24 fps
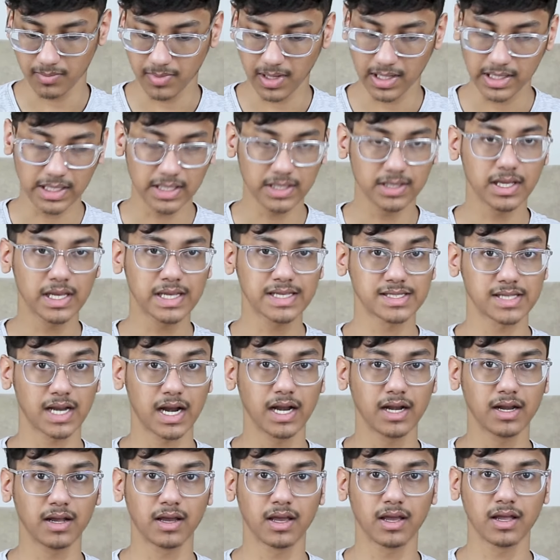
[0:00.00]
making things
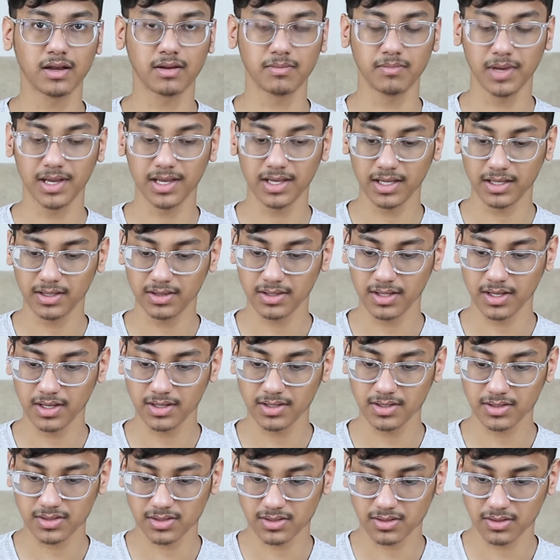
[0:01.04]
right again making
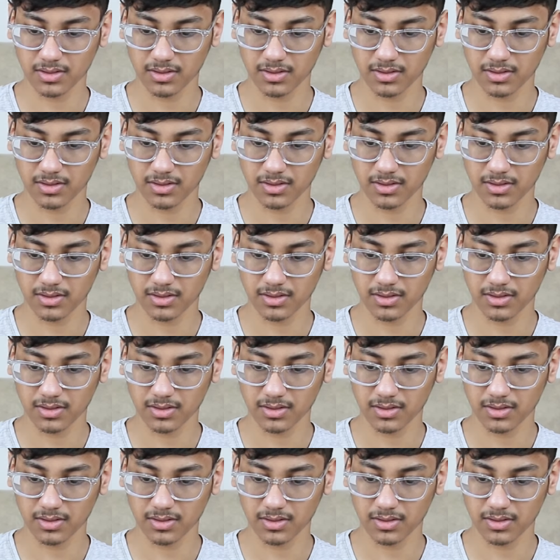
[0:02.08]
things